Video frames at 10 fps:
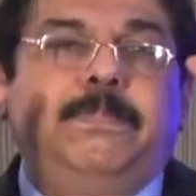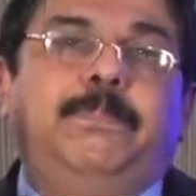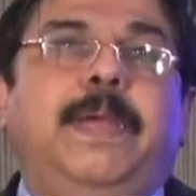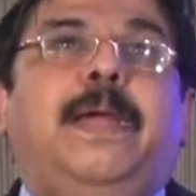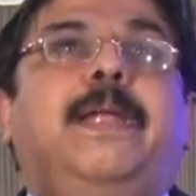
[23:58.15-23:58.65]

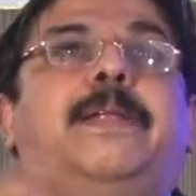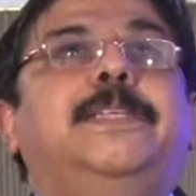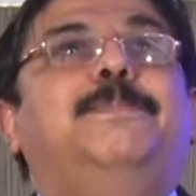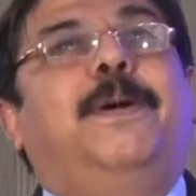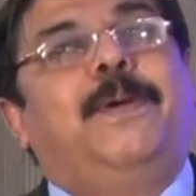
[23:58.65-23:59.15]
Me and
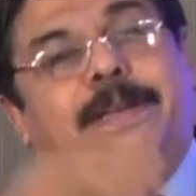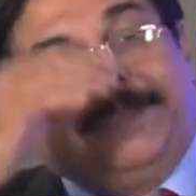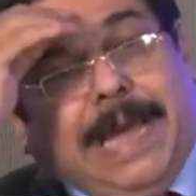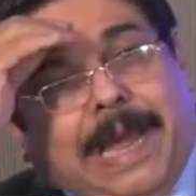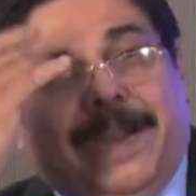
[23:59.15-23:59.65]
Rishma were
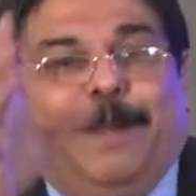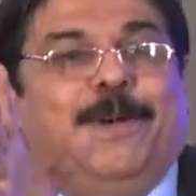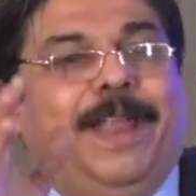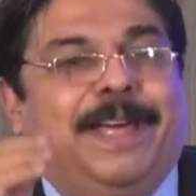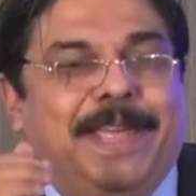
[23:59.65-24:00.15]
tired.
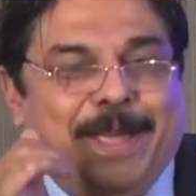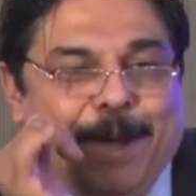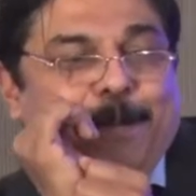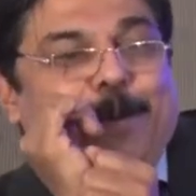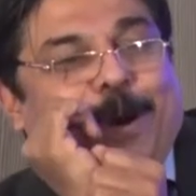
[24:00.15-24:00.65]
Bola,
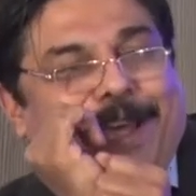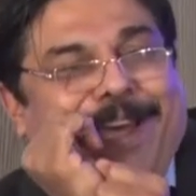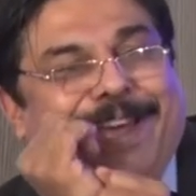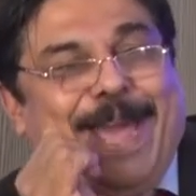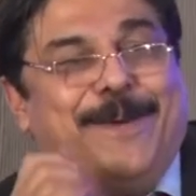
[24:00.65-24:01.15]
hum log
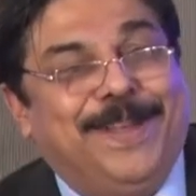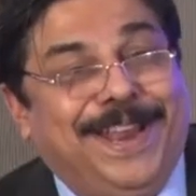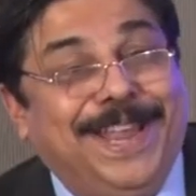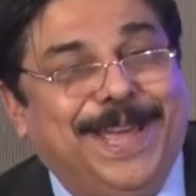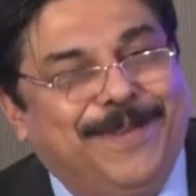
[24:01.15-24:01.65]

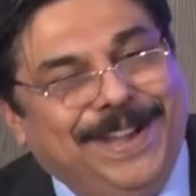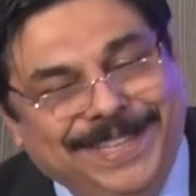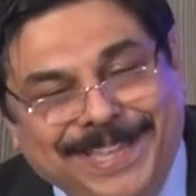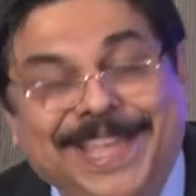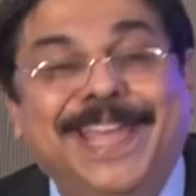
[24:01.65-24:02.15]
camera leke
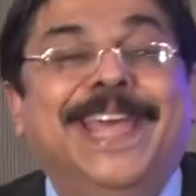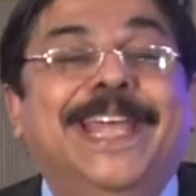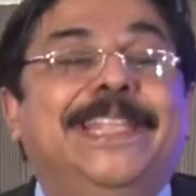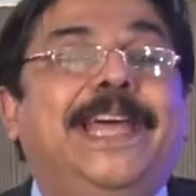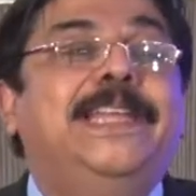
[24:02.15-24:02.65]
baithe the.
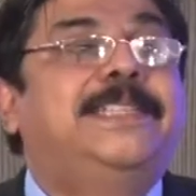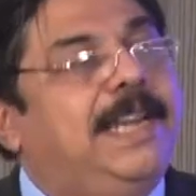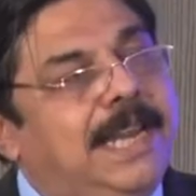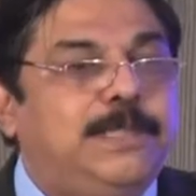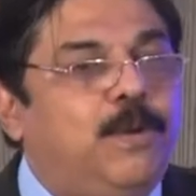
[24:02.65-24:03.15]
Then he
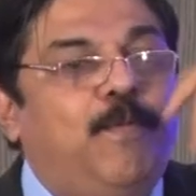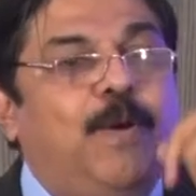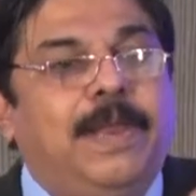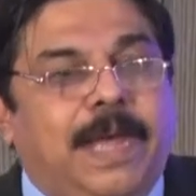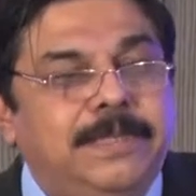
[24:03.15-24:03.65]
said, "Let's go for